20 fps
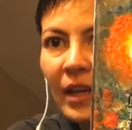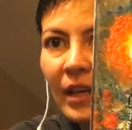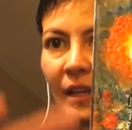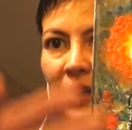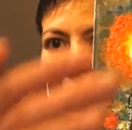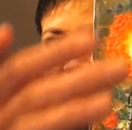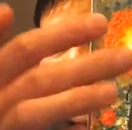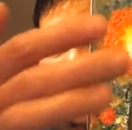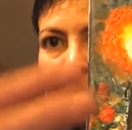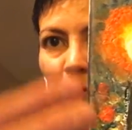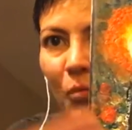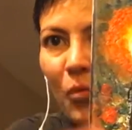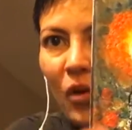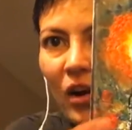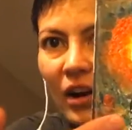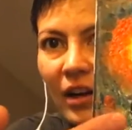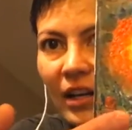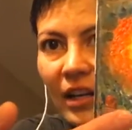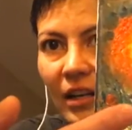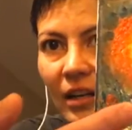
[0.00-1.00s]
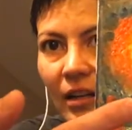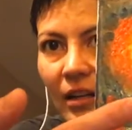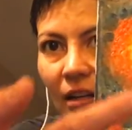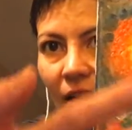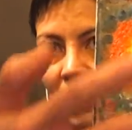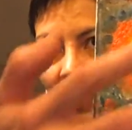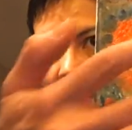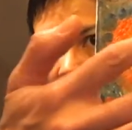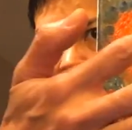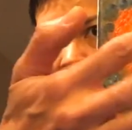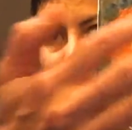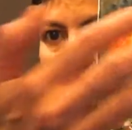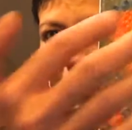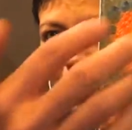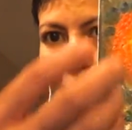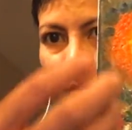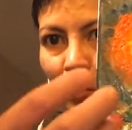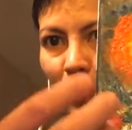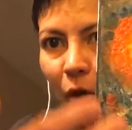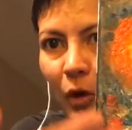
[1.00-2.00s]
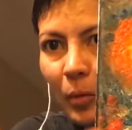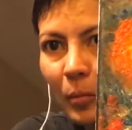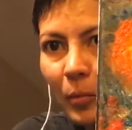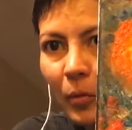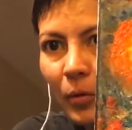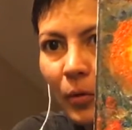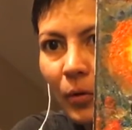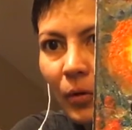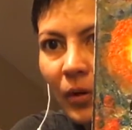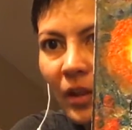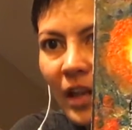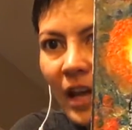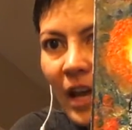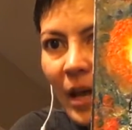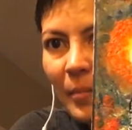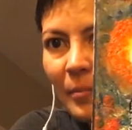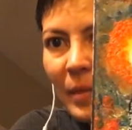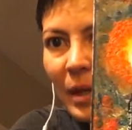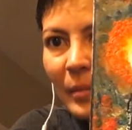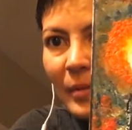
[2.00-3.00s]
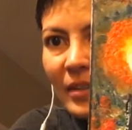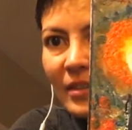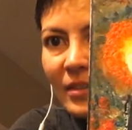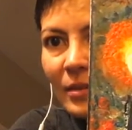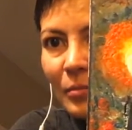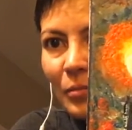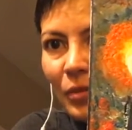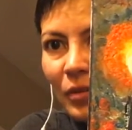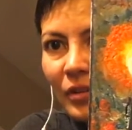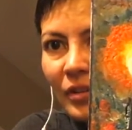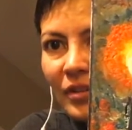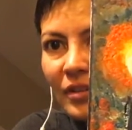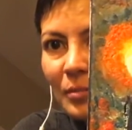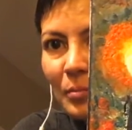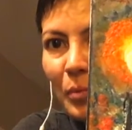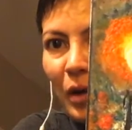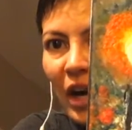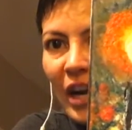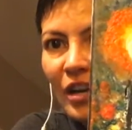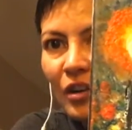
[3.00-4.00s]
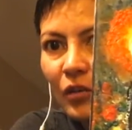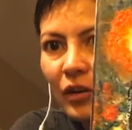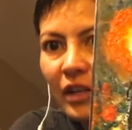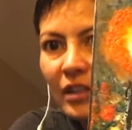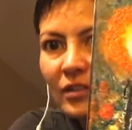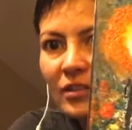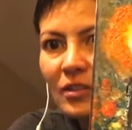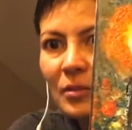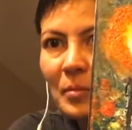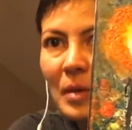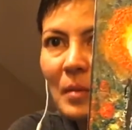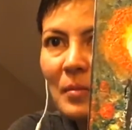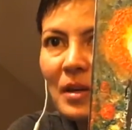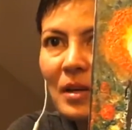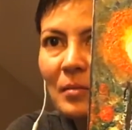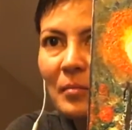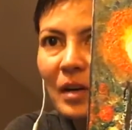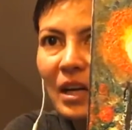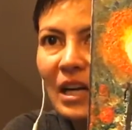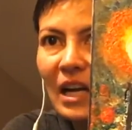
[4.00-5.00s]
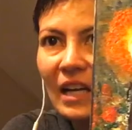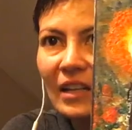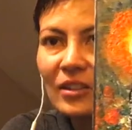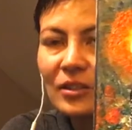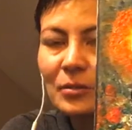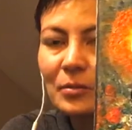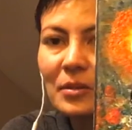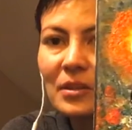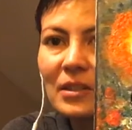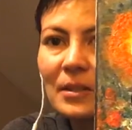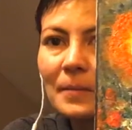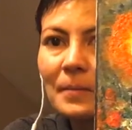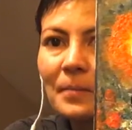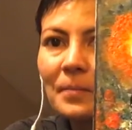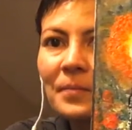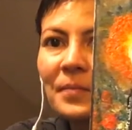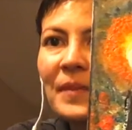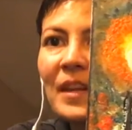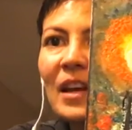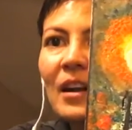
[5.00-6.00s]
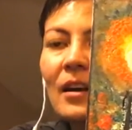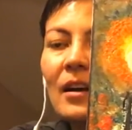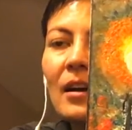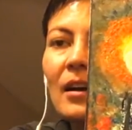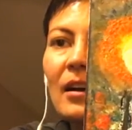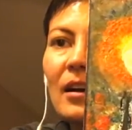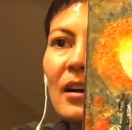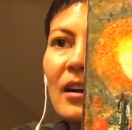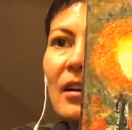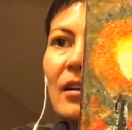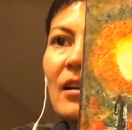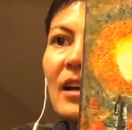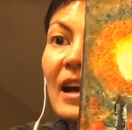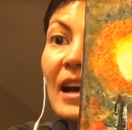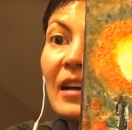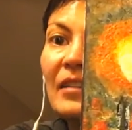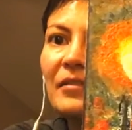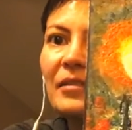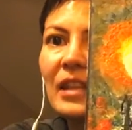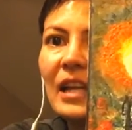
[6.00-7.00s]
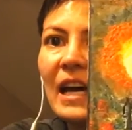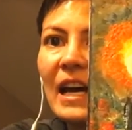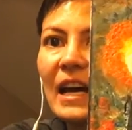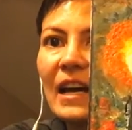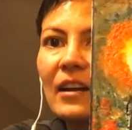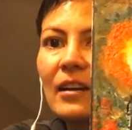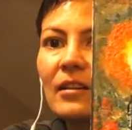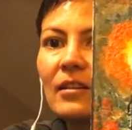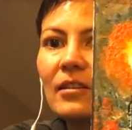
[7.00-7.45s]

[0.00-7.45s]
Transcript: Like I wanted a lot more purple, maybe some more of this bright green. So maybe in my next one, I'll have that.